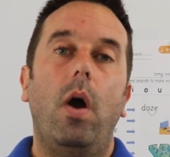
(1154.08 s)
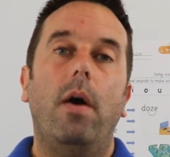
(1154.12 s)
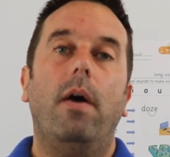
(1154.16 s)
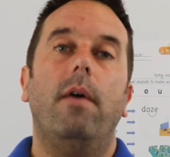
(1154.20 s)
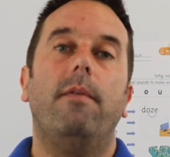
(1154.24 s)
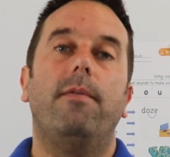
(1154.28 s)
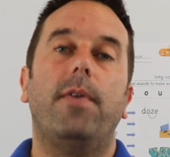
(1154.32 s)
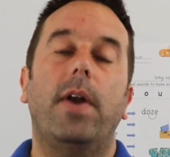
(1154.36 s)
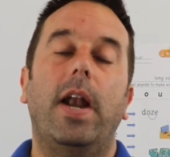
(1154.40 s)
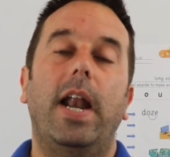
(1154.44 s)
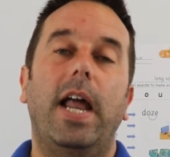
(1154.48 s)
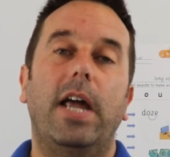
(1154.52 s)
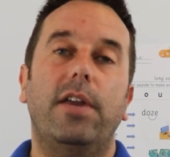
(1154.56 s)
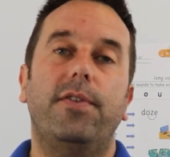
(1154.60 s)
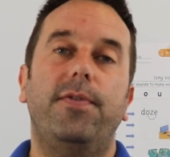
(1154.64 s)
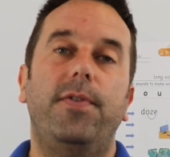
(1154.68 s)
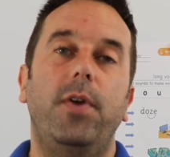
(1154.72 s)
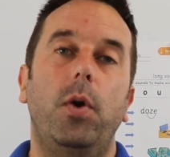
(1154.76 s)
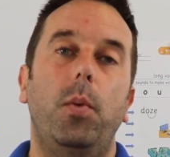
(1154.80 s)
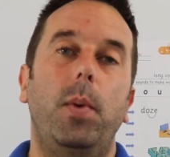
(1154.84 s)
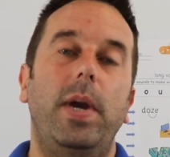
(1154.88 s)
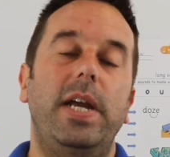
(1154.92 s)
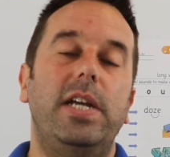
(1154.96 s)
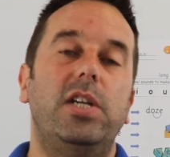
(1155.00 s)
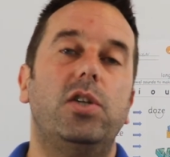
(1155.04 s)
For the last
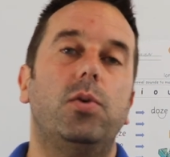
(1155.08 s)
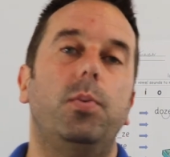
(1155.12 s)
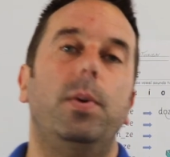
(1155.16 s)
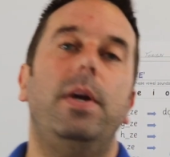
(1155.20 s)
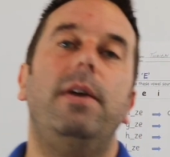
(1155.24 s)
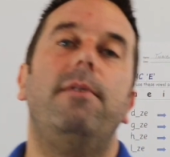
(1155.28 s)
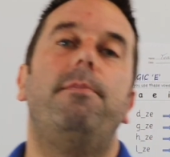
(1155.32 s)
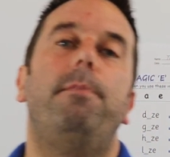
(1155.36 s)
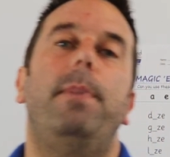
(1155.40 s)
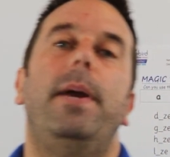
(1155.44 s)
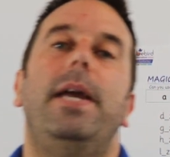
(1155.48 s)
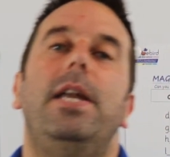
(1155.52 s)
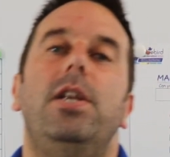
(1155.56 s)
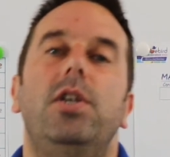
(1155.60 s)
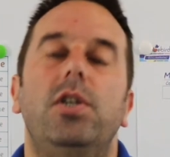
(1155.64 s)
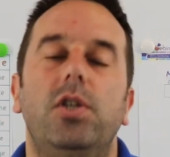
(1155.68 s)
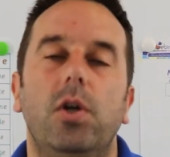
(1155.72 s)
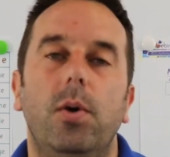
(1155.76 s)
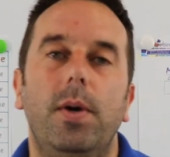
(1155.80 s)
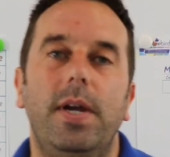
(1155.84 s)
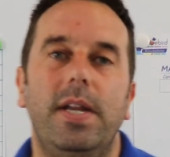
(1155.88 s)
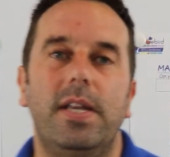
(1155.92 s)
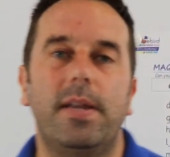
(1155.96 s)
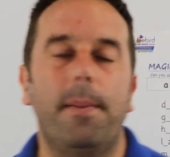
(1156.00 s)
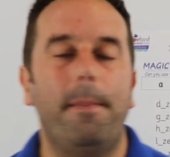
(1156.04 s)
few weeks, we've been
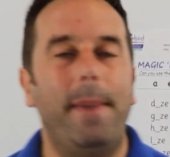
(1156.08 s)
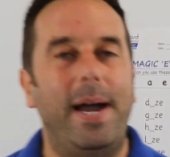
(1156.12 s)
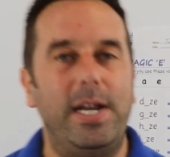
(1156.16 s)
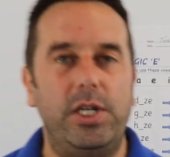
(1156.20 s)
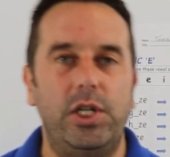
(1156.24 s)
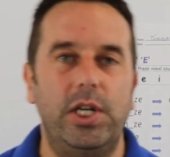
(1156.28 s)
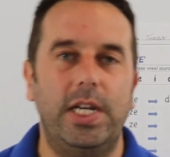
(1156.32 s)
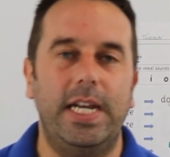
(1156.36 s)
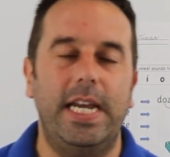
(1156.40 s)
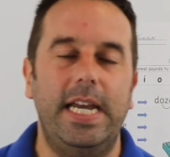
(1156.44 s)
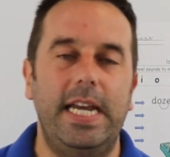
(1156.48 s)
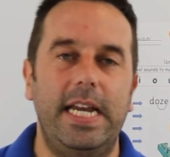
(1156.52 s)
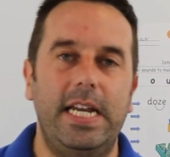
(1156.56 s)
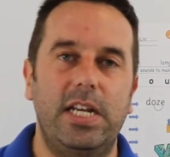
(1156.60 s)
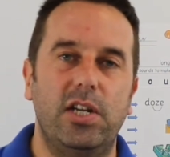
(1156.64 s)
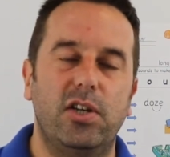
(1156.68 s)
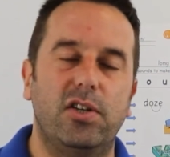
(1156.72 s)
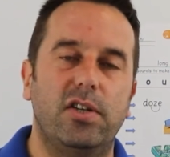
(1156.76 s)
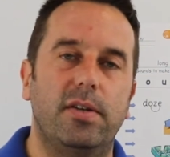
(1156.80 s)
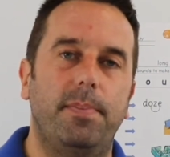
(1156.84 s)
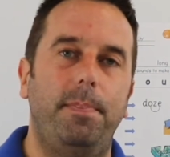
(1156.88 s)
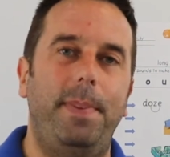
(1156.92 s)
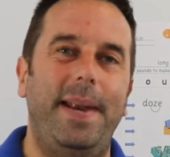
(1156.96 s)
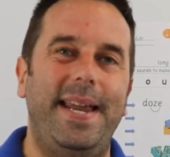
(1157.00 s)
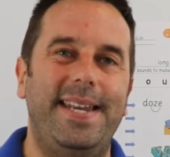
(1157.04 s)
doing the magic E, the
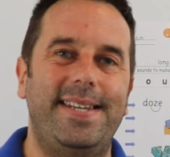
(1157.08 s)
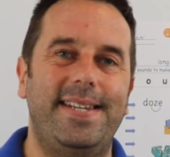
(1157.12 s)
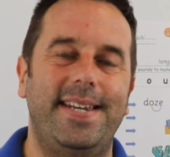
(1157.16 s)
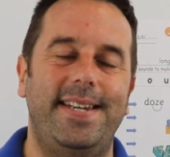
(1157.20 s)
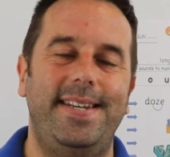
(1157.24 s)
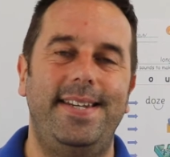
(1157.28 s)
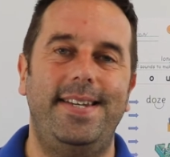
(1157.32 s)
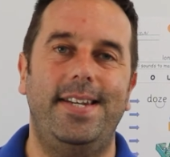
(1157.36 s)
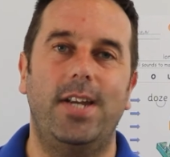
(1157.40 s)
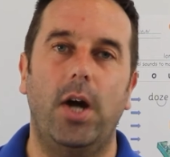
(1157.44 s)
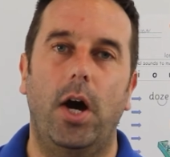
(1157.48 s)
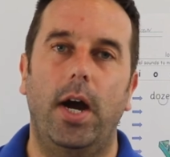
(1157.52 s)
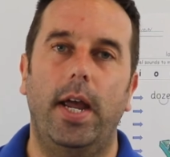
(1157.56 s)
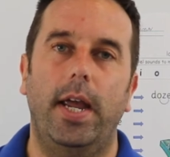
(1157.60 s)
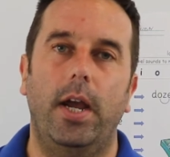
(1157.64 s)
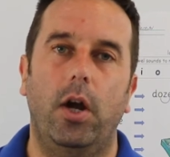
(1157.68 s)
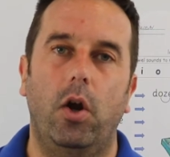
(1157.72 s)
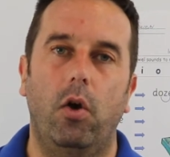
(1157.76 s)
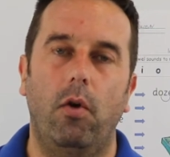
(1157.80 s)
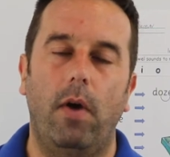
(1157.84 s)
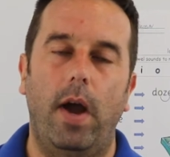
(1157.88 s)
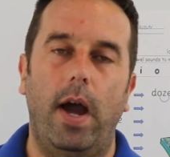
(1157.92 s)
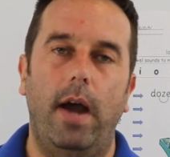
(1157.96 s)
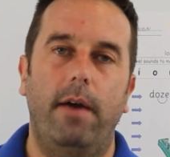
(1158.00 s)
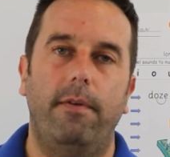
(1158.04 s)
split
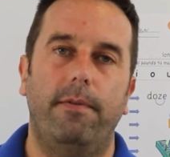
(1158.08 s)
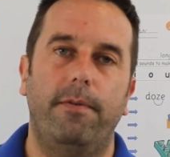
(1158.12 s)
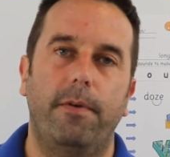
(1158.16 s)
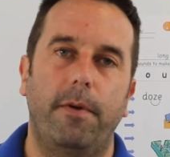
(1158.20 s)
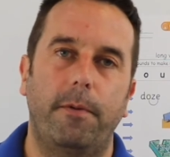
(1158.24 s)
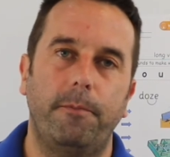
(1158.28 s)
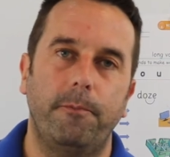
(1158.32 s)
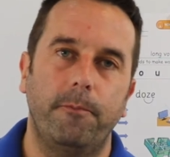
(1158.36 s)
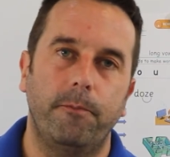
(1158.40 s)
digraph.